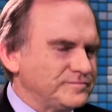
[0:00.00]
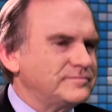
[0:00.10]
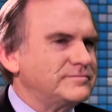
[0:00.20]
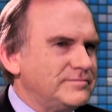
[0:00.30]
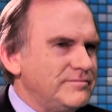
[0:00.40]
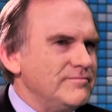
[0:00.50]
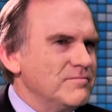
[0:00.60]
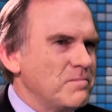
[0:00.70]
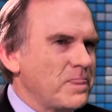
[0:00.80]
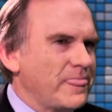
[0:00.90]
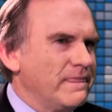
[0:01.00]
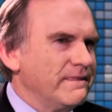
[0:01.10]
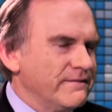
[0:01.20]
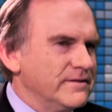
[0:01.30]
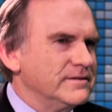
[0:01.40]
because there was a lot of
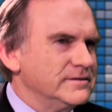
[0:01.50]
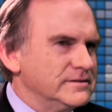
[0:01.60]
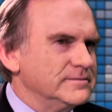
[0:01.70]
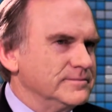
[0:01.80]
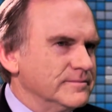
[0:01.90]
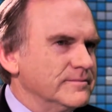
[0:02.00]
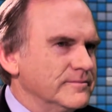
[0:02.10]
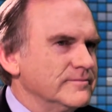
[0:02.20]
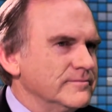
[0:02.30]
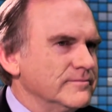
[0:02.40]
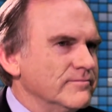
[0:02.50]
issues, there was a lot of mm -hmm.